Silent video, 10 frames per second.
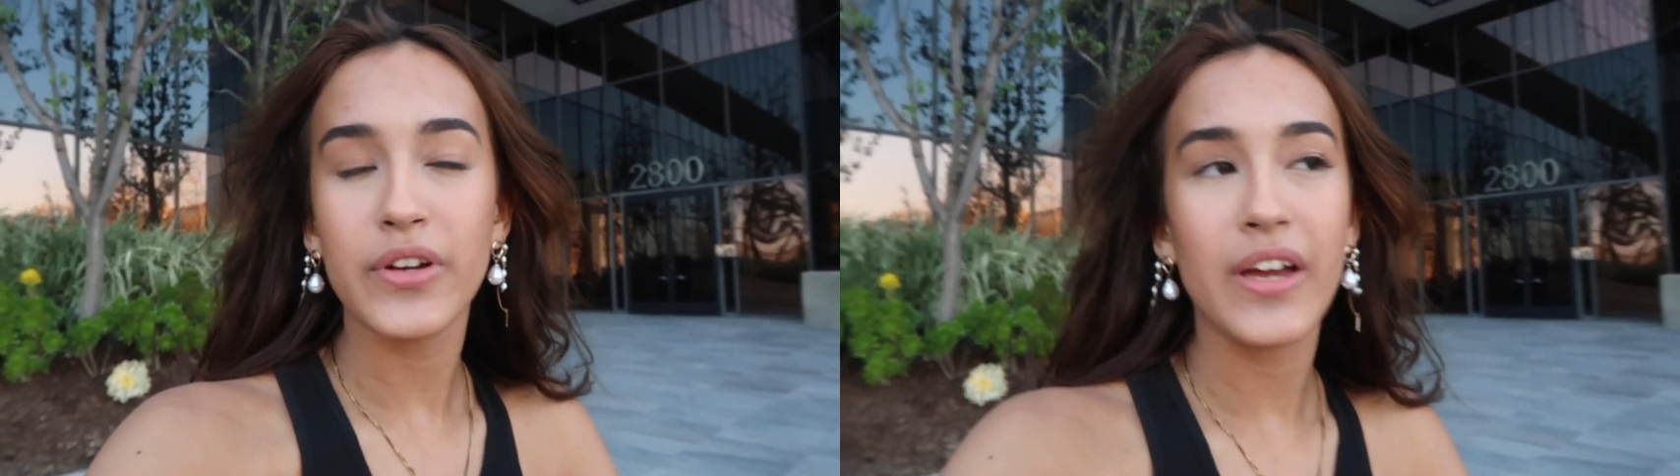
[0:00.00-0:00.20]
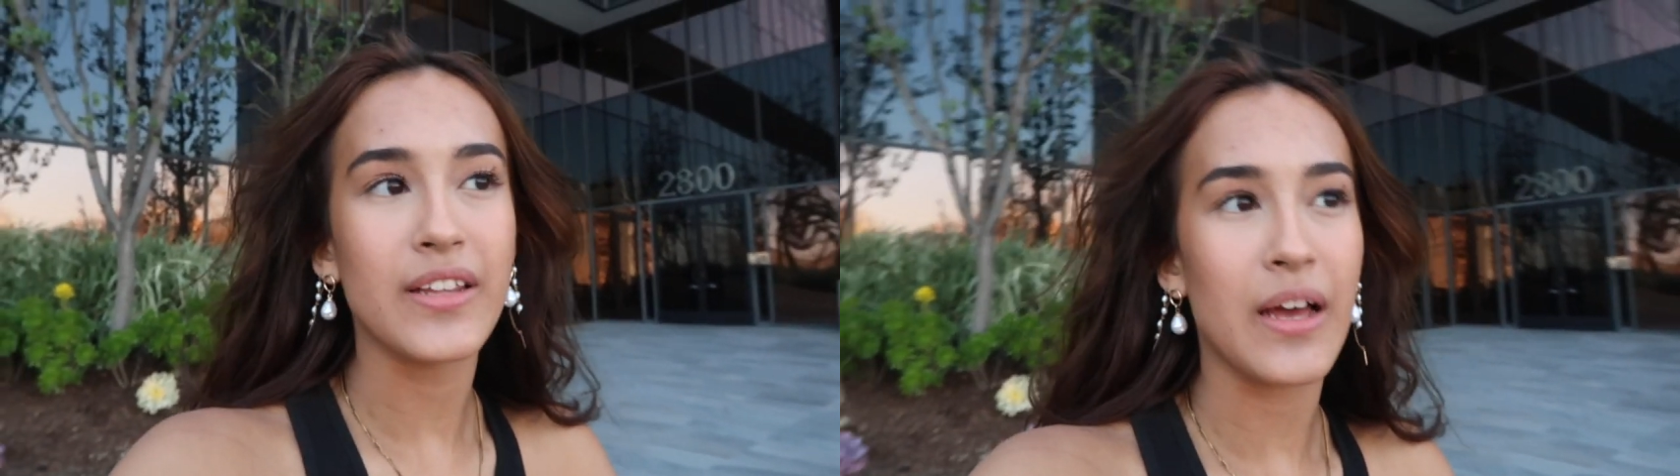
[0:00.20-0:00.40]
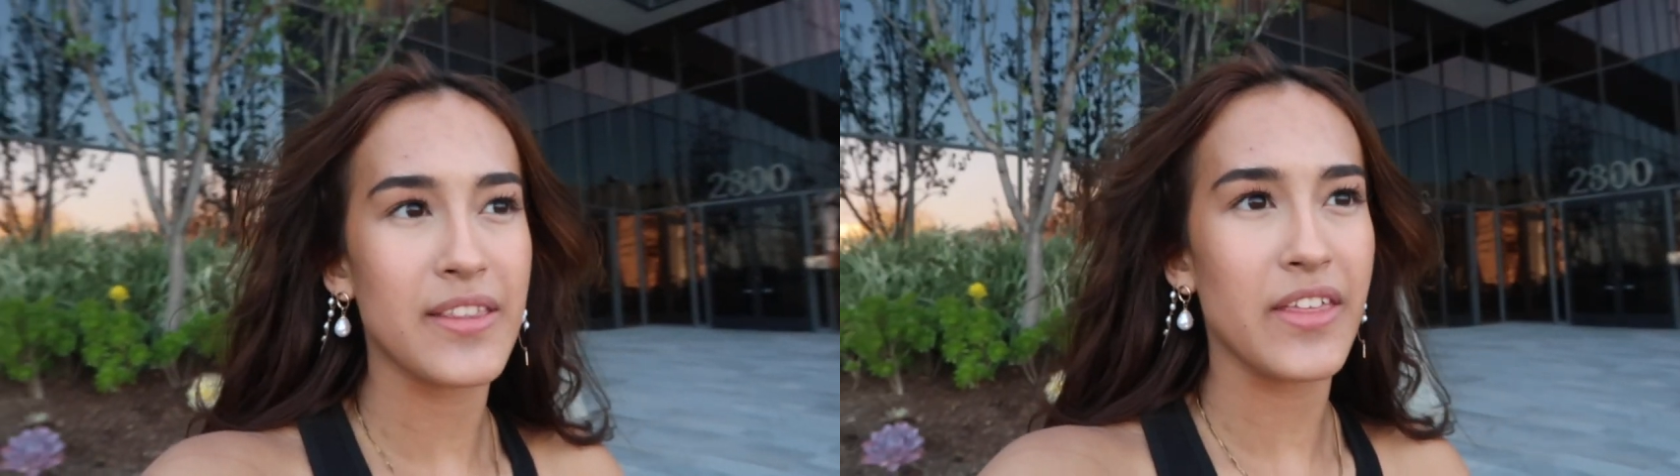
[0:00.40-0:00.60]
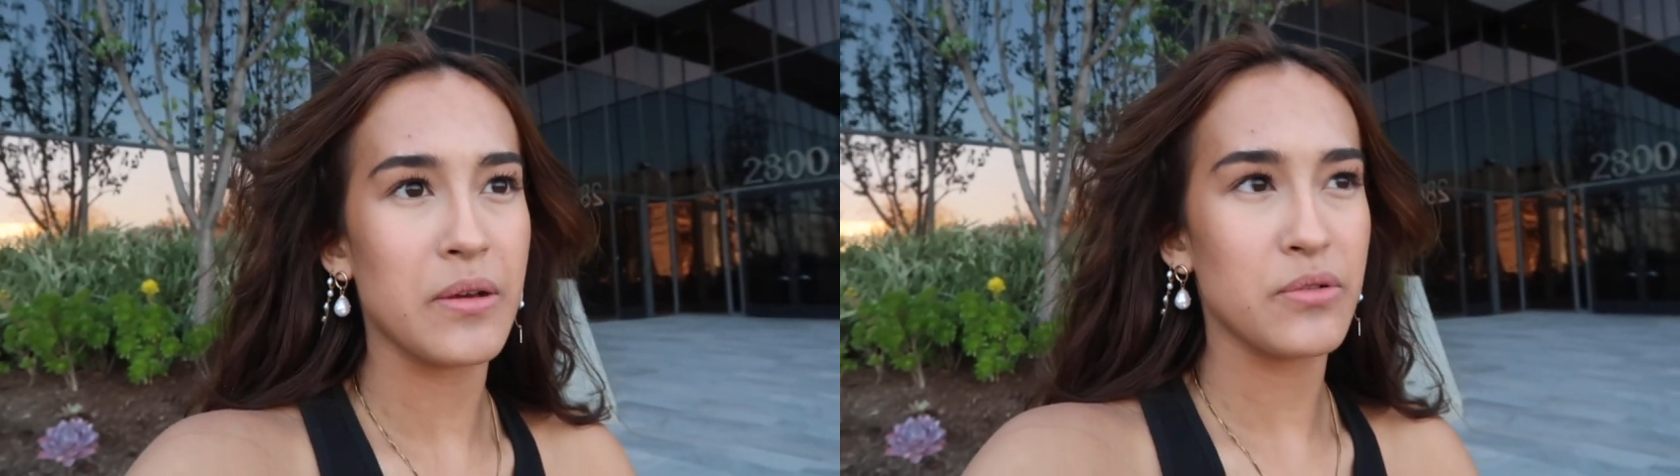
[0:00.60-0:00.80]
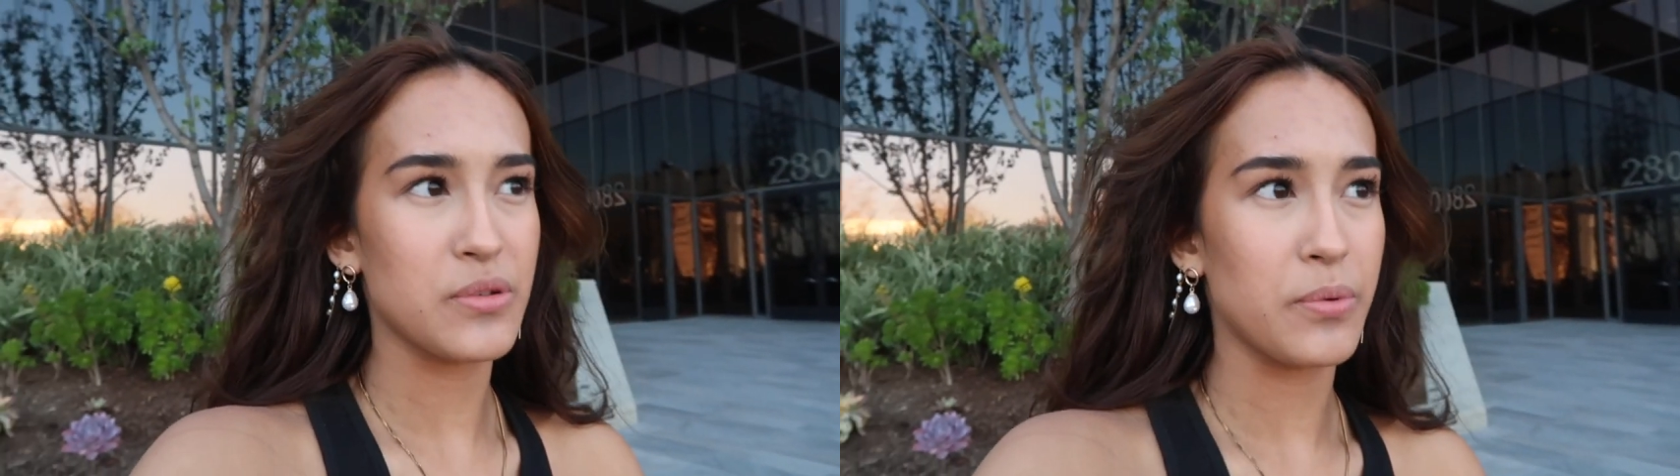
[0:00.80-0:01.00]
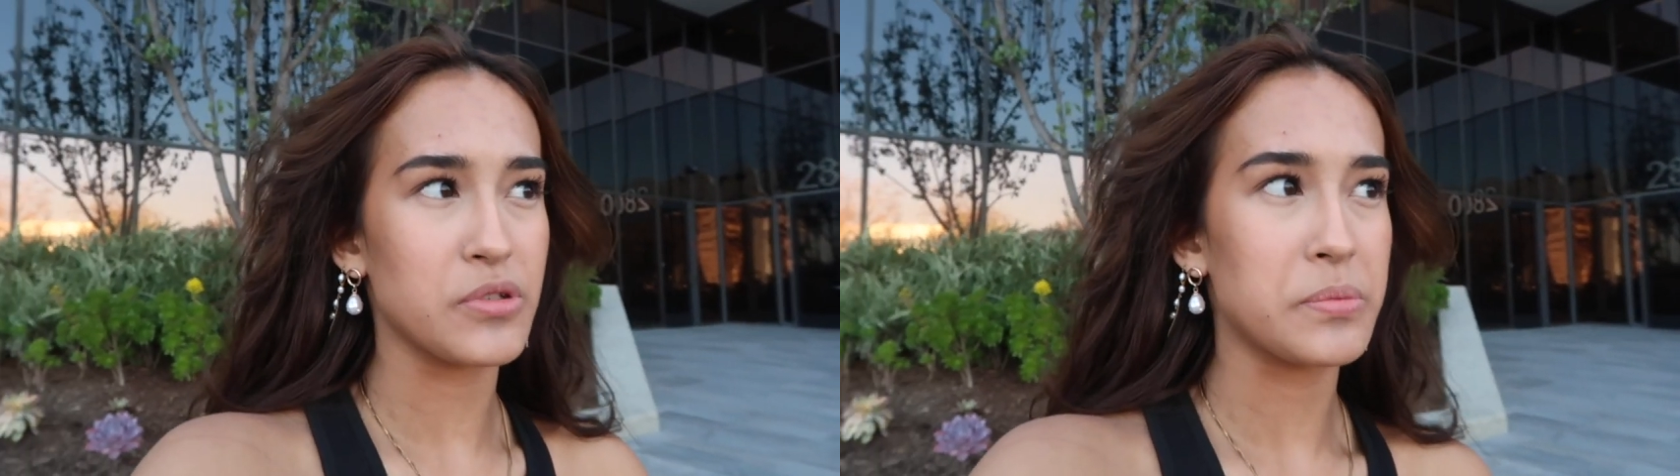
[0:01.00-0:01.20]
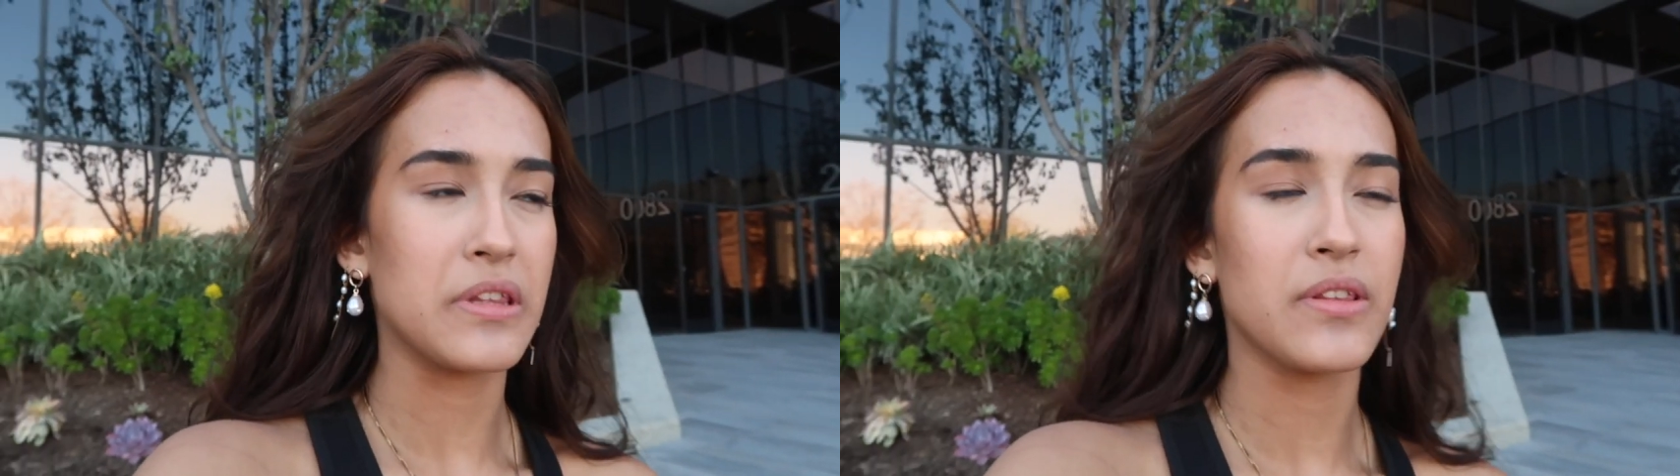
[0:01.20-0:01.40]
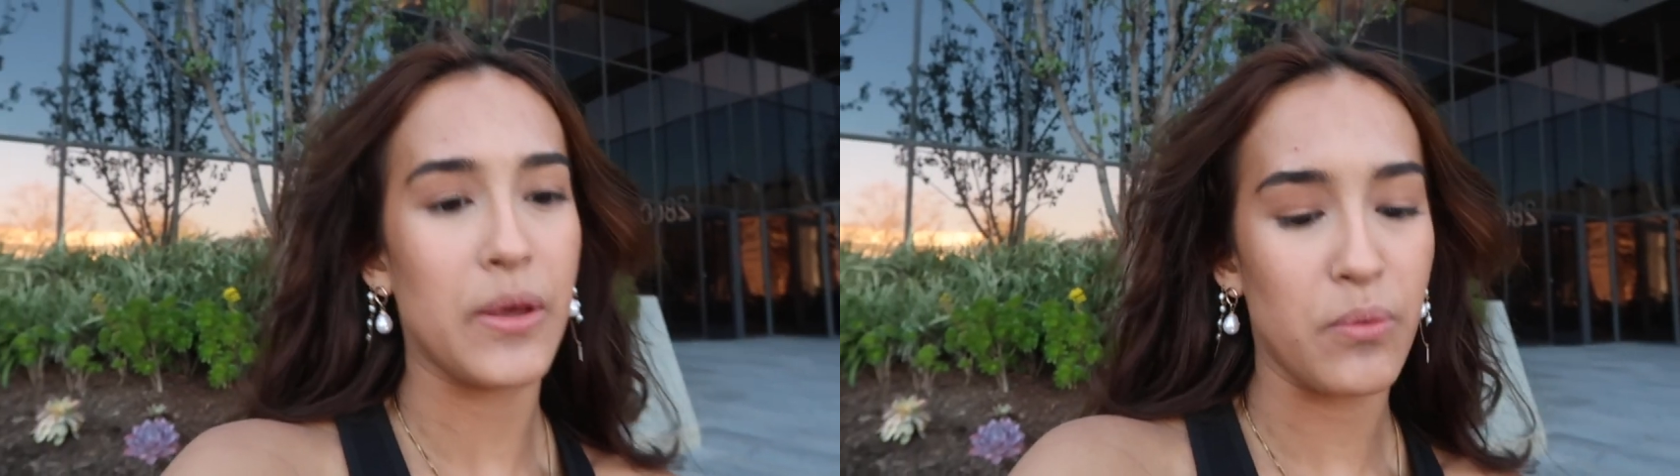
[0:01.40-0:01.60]
and I think I was supposed to be
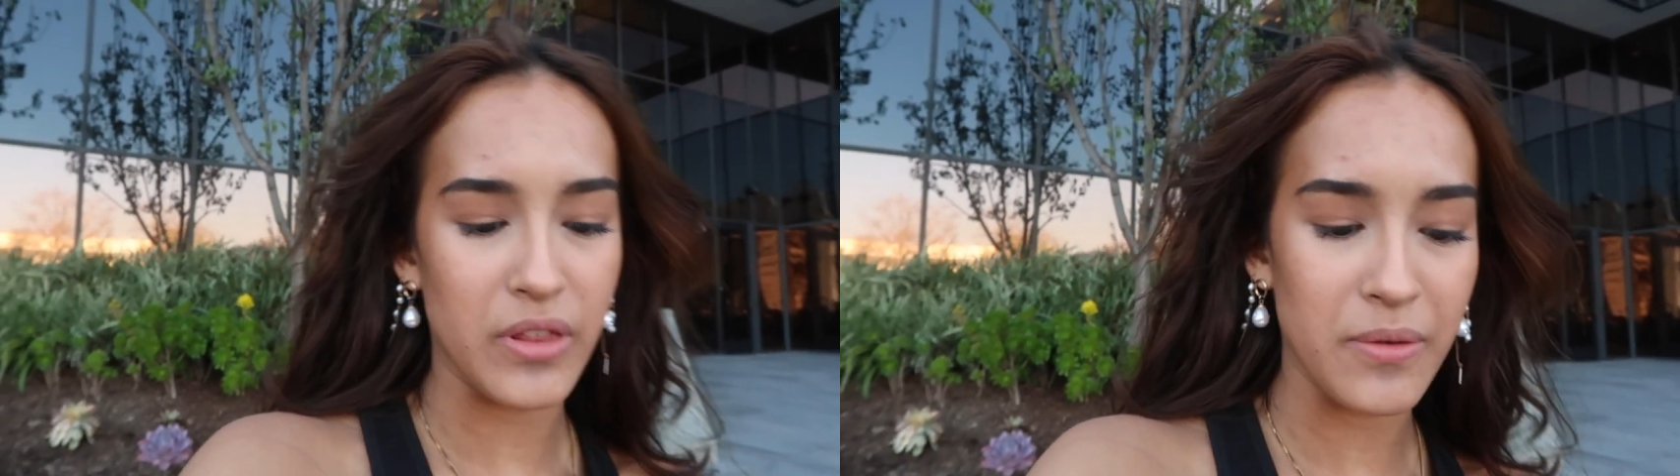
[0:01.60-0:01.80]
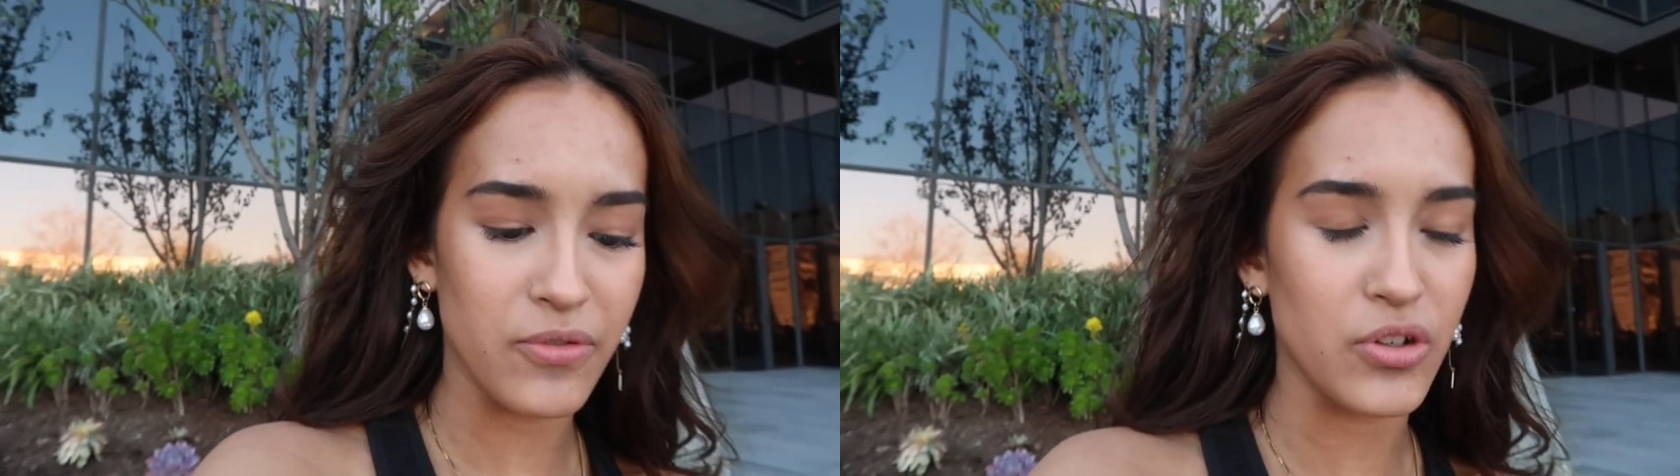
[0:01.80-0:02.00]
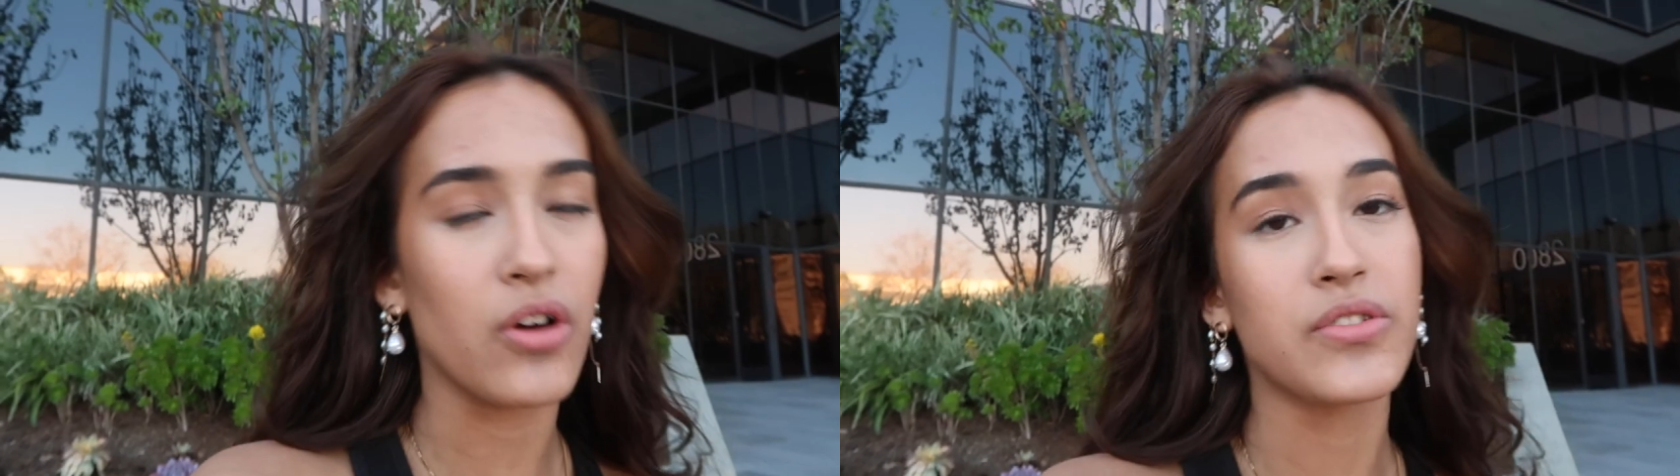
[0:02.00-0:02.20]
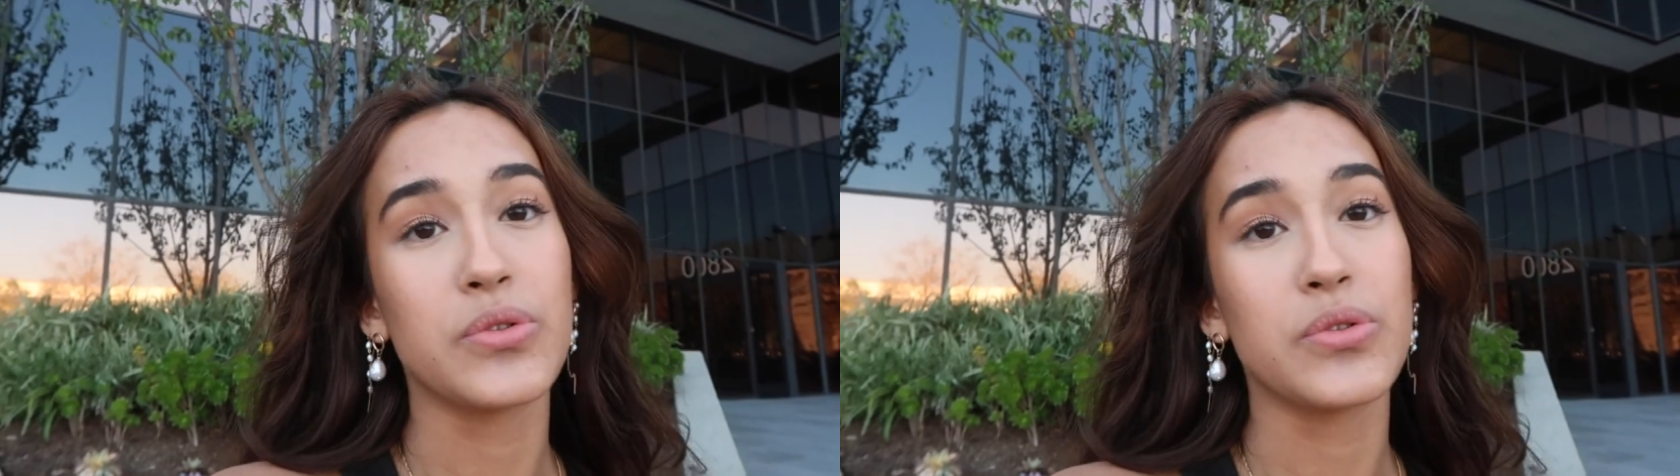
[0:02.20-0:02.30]
like with him for not